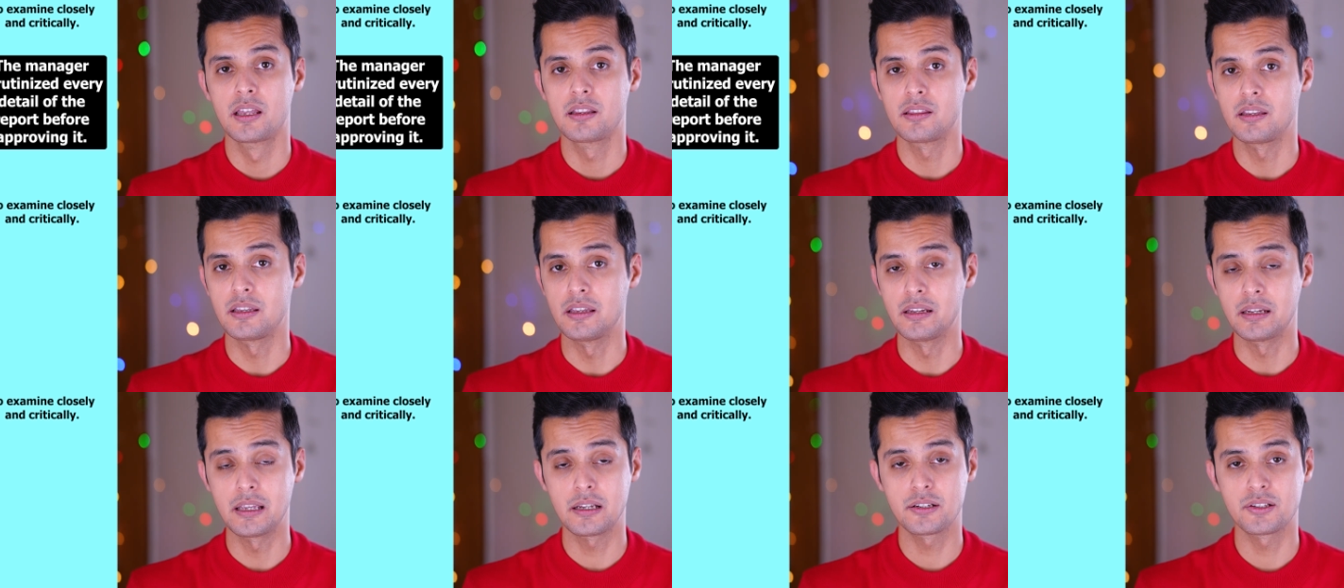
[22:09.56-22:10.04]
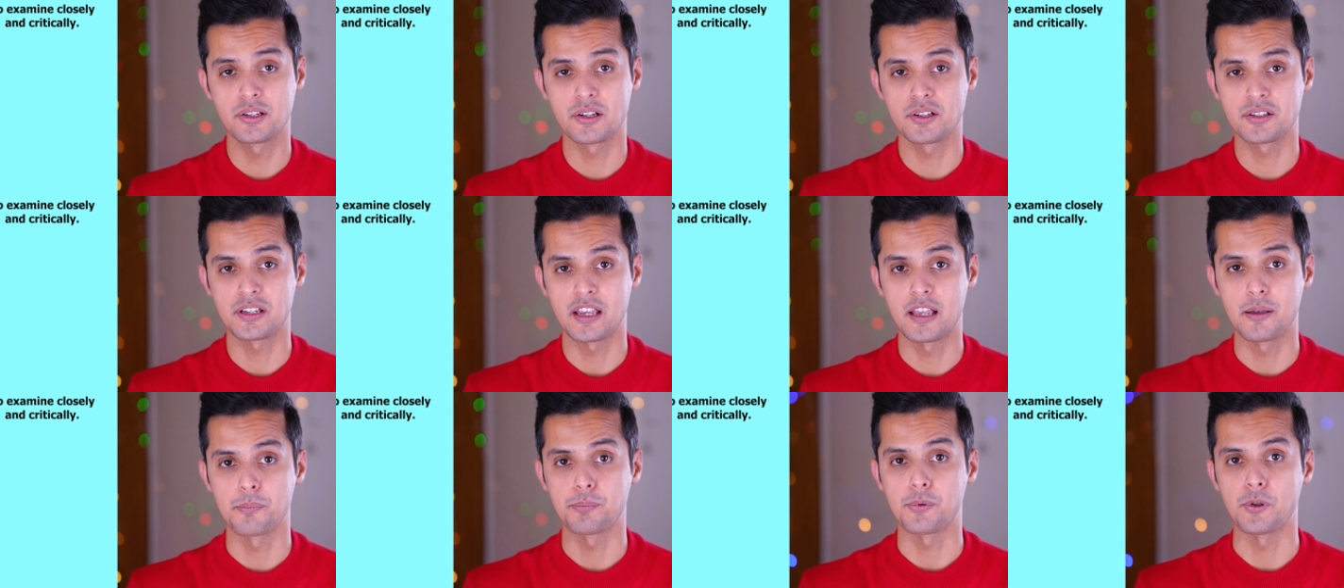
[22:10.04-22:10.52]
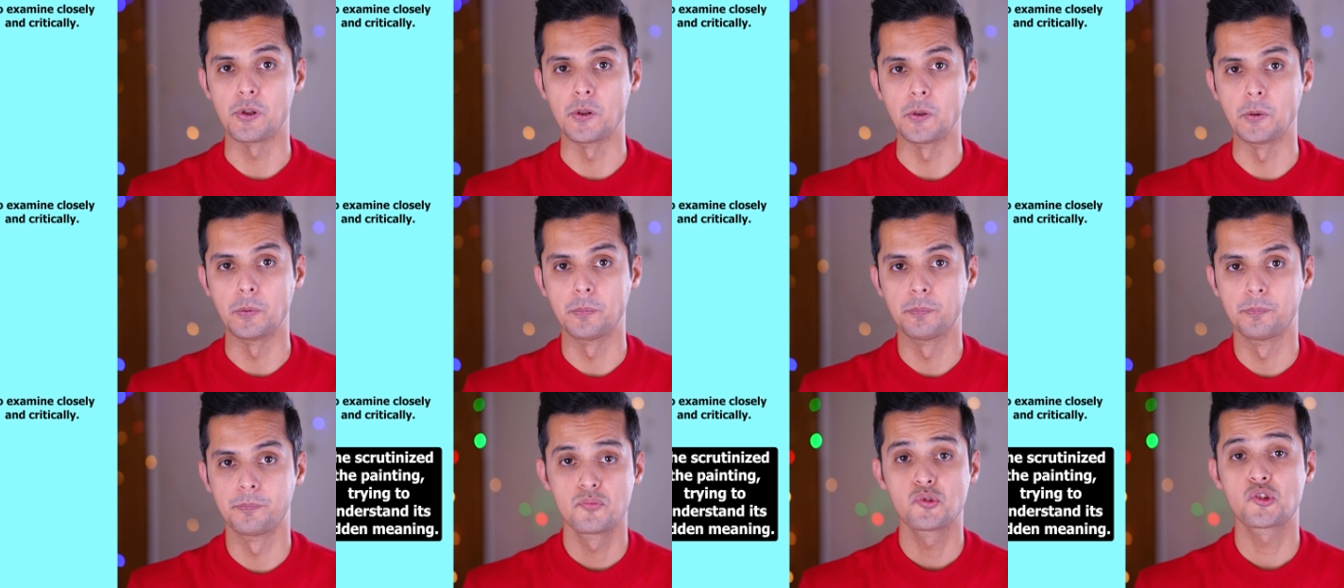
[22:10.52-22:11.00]
The next
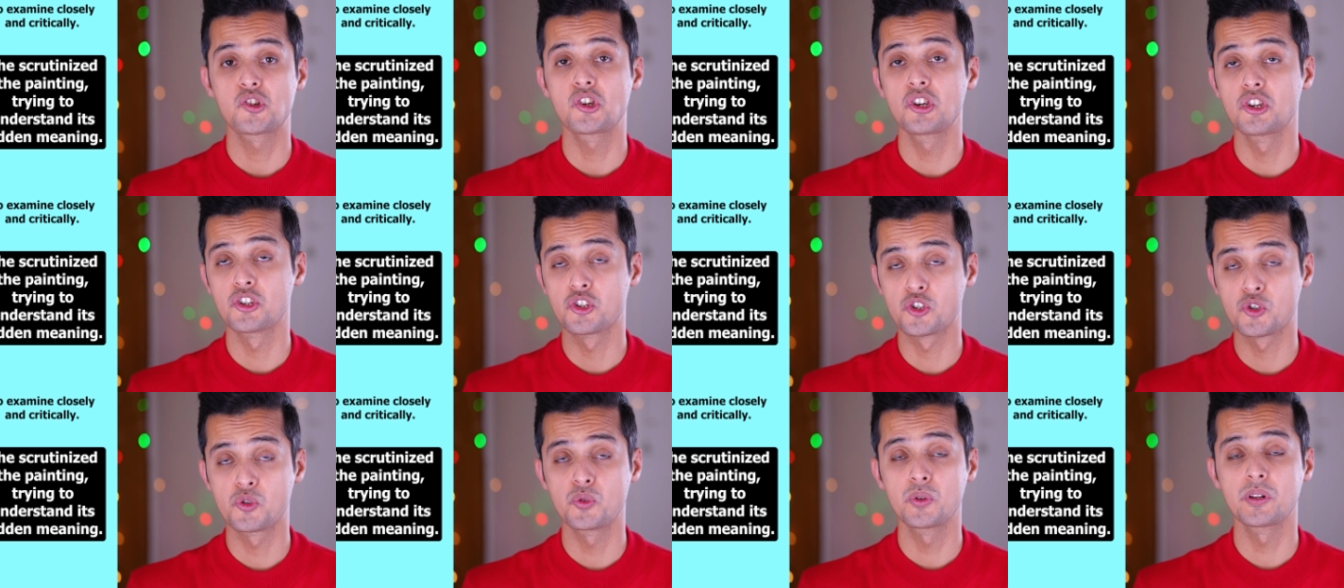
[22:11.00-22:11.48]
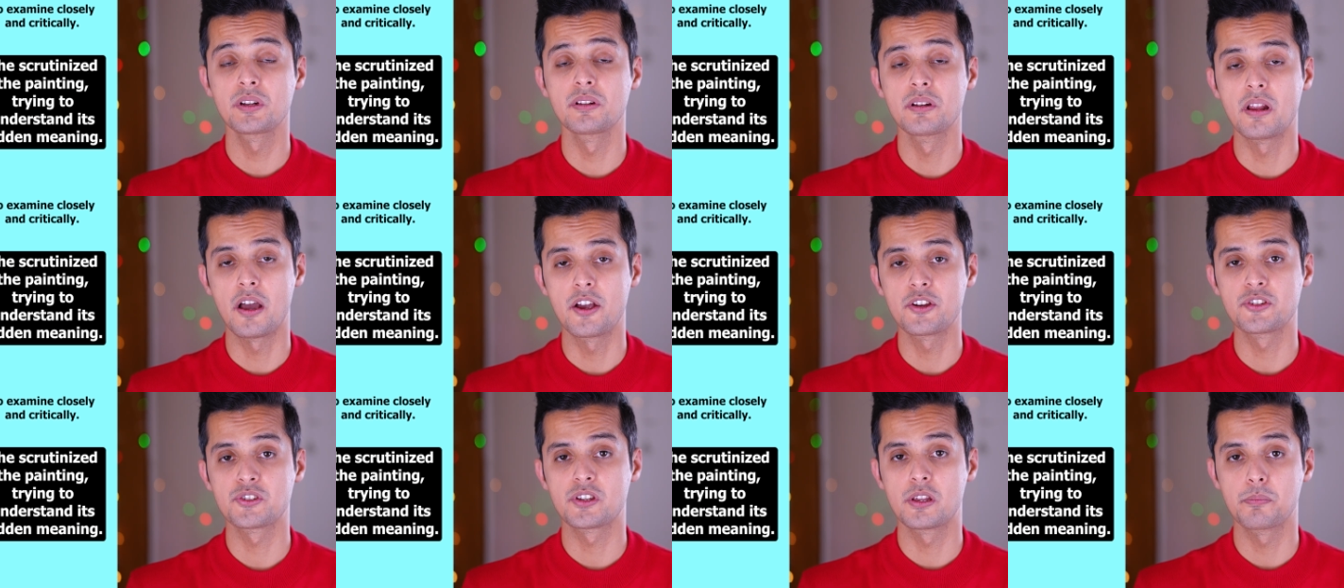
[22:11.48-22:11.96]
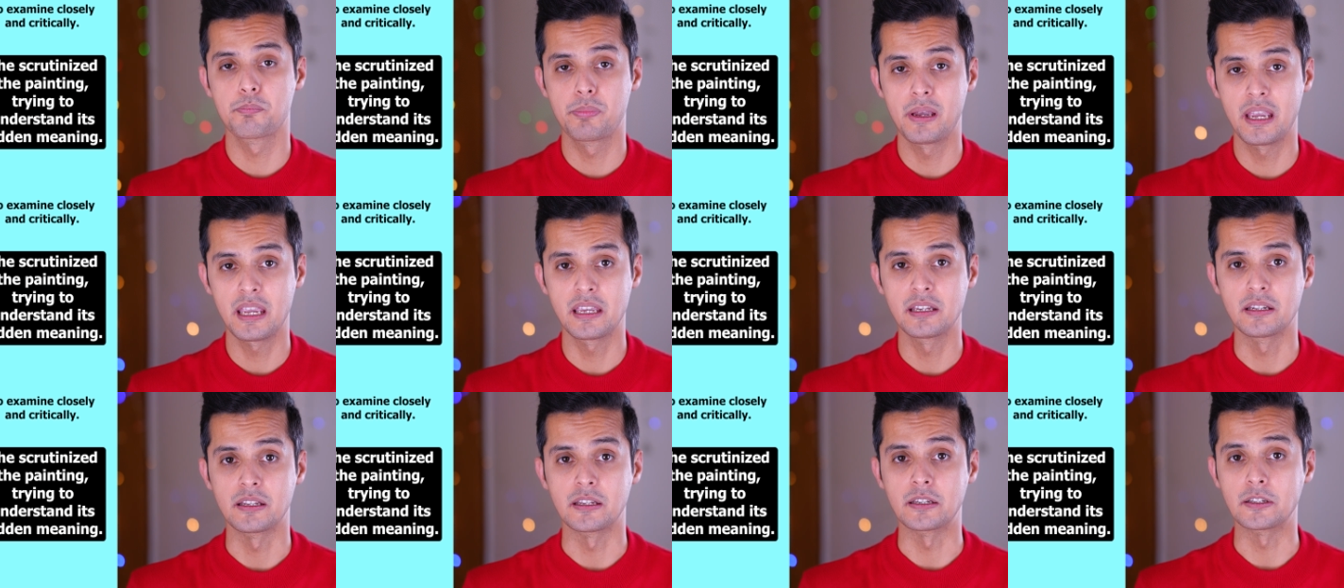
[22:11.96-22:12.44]
example. She scrutinized the
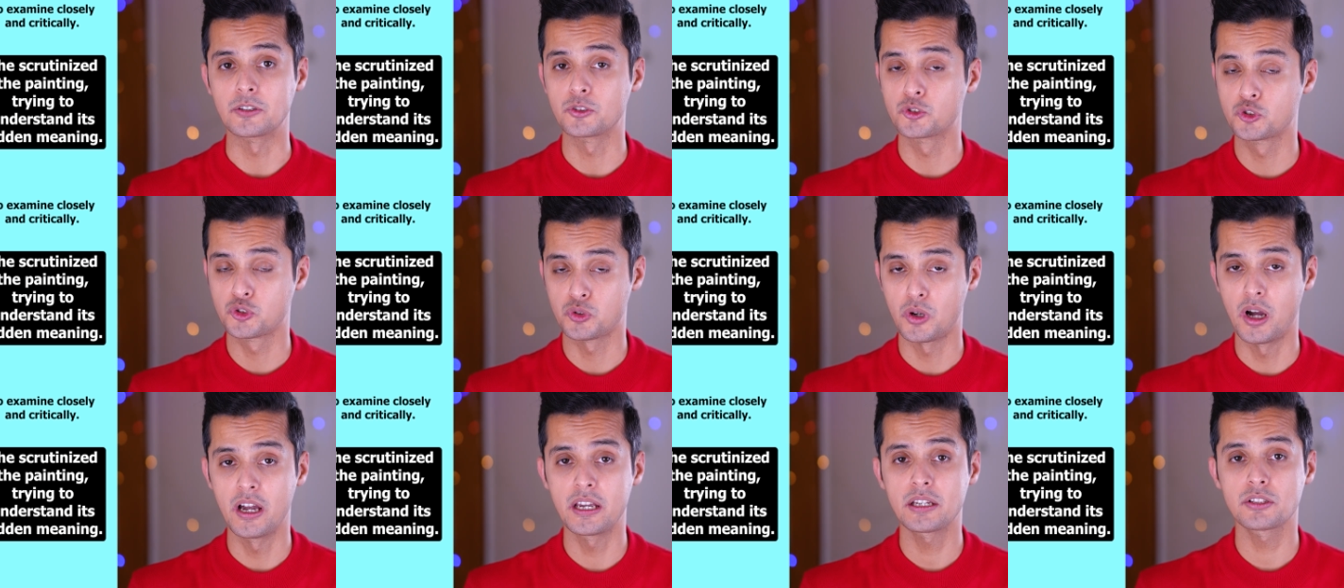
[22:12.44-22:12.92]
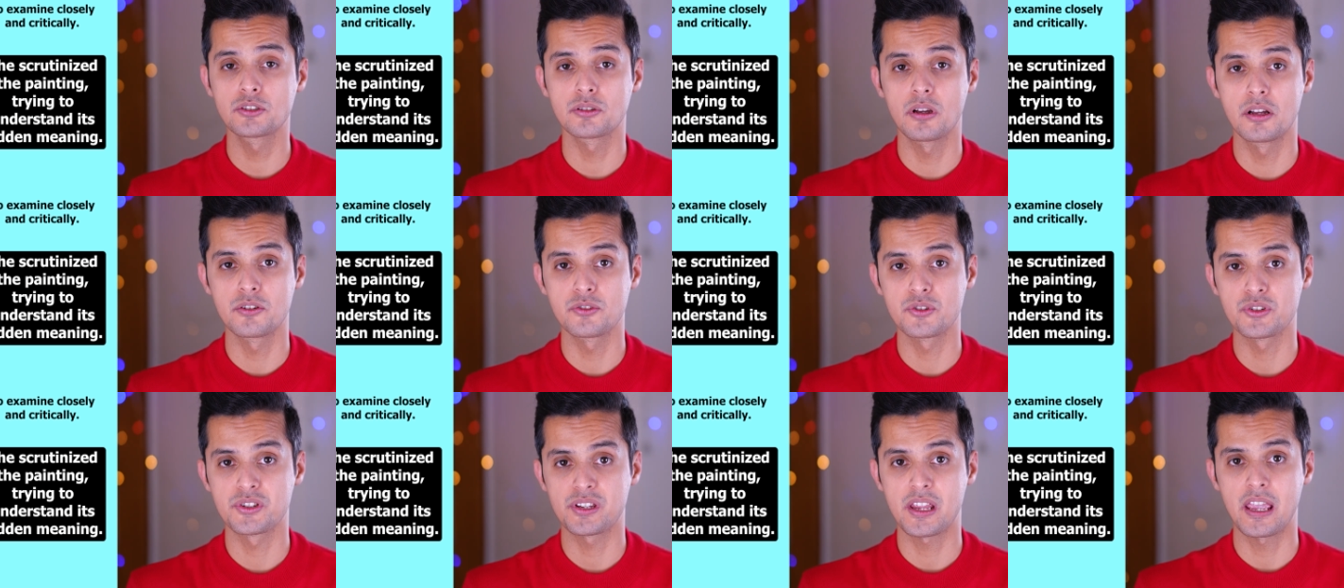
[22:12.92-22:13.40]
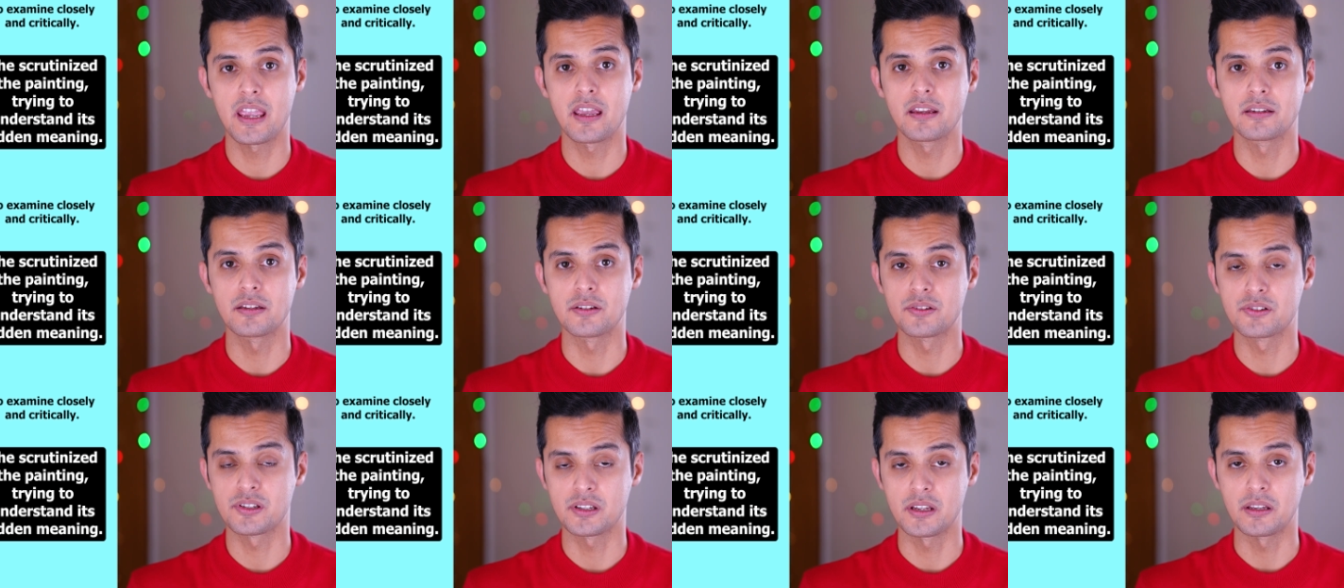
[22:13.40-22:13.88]
painting, trying to understand
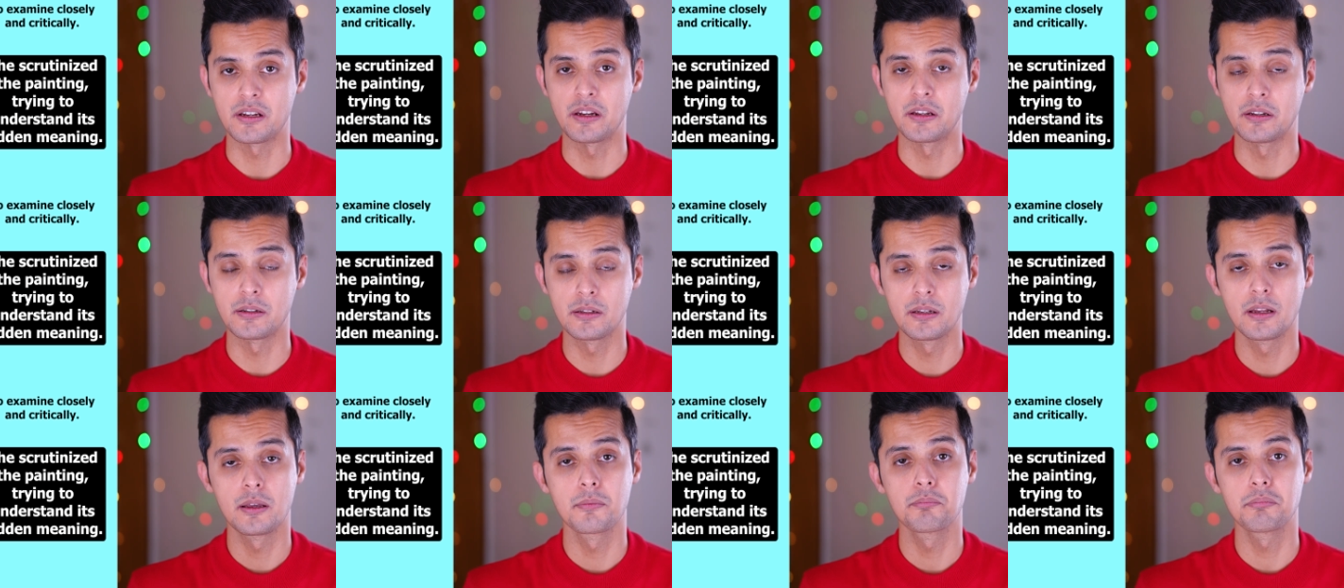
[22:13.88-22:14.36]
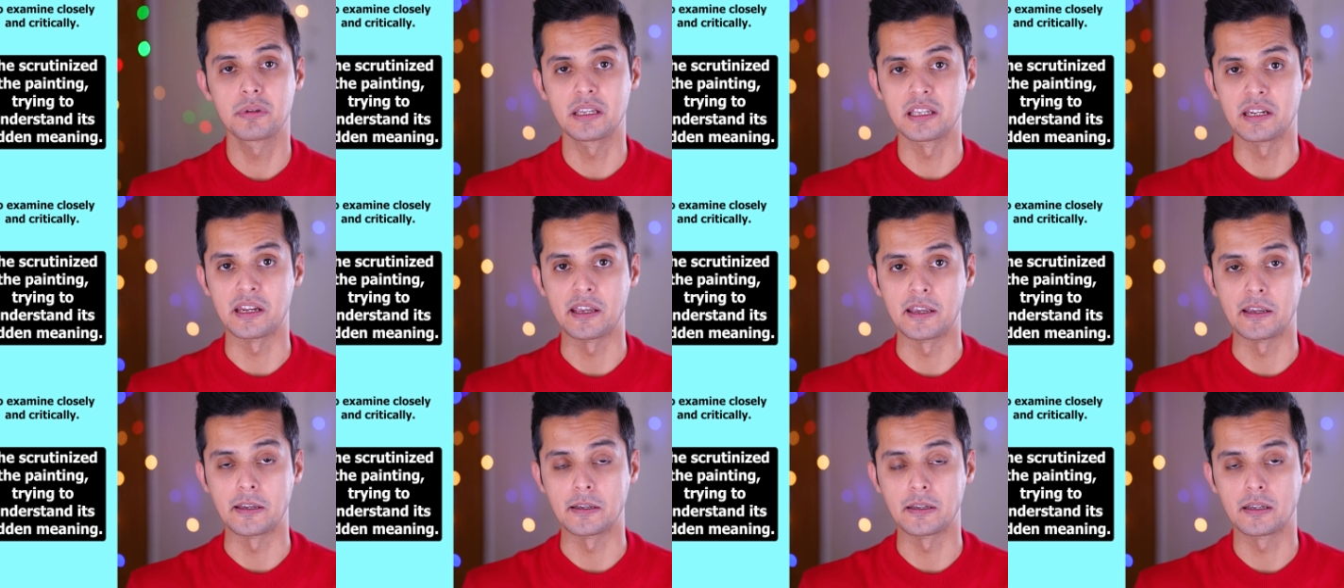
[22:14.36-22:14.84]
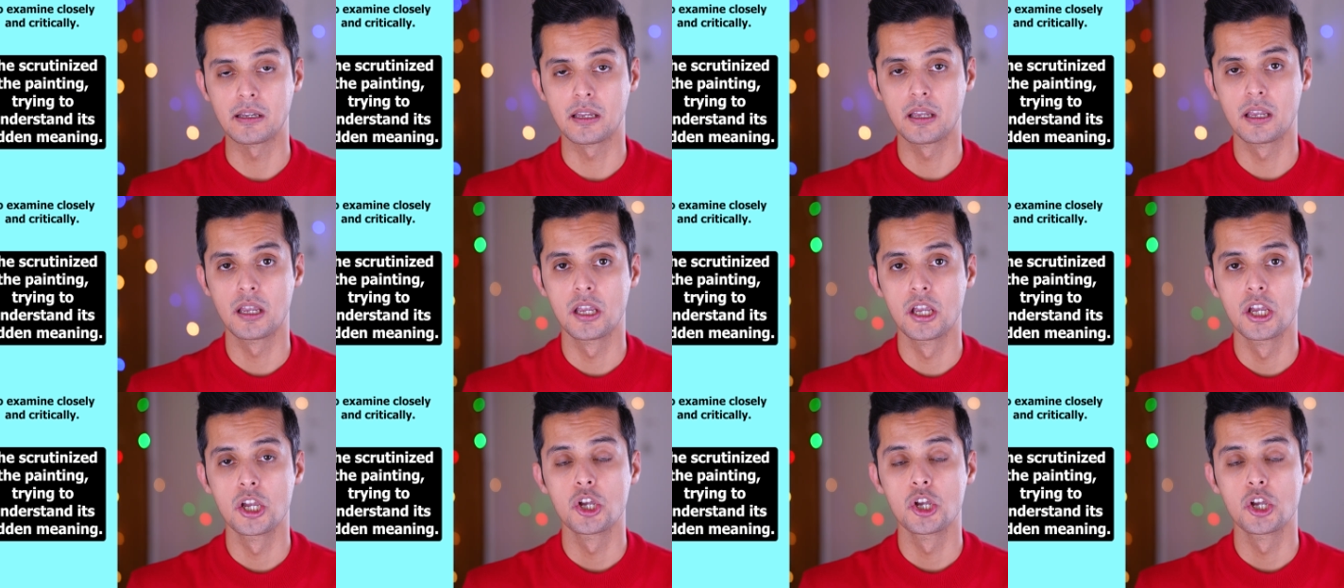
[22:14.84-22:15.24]
its hidden meaning.